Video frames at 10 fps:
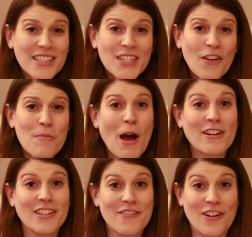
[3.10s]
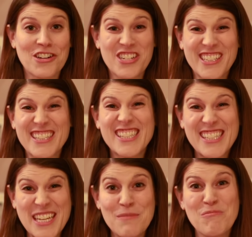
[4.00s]
lots of our bodily functions
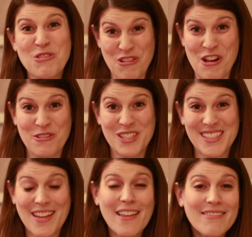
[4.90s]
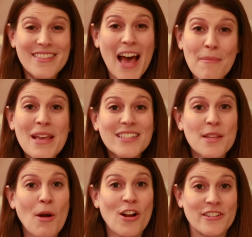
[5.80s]
seem gross, and that makes
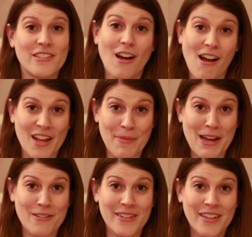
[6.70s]
them hard to talk about,